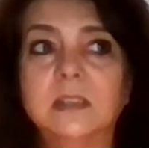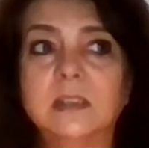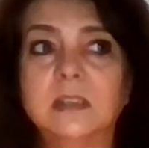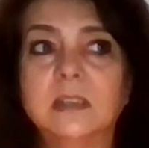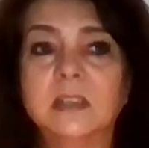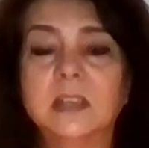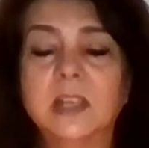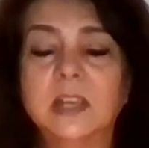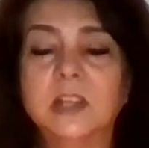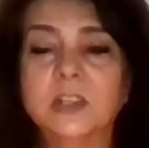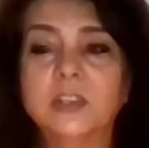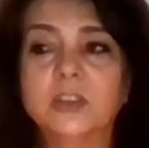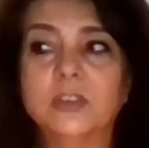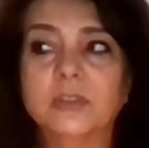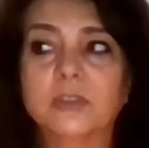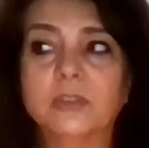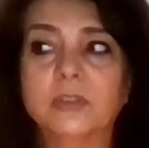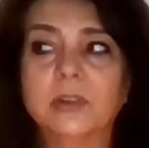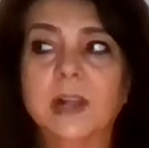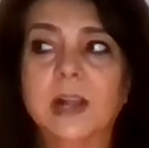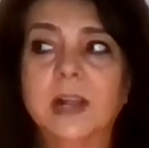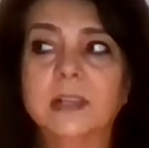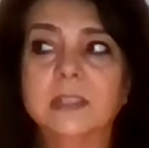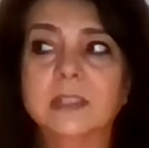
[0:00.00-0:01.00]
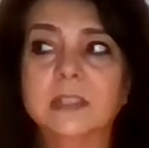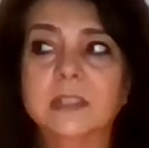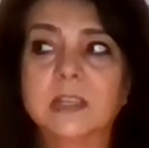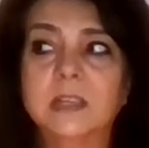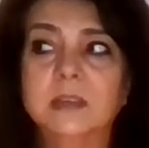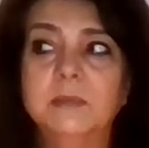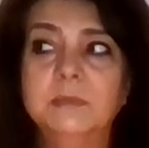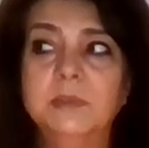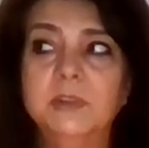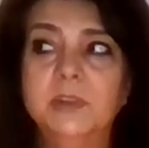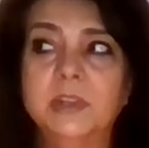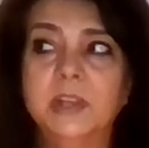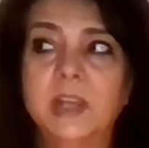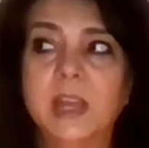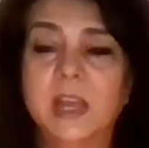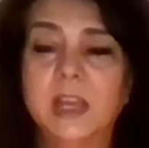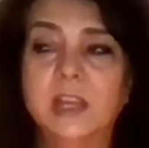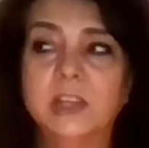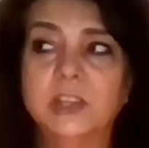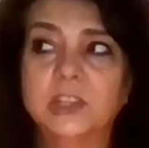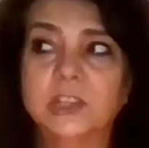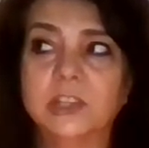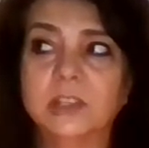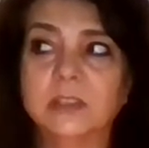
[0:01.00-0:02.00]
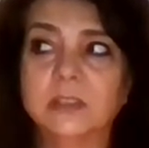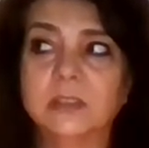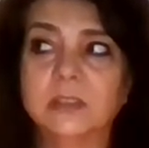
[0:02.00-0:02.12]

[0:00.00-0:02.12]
that's your third house of communication.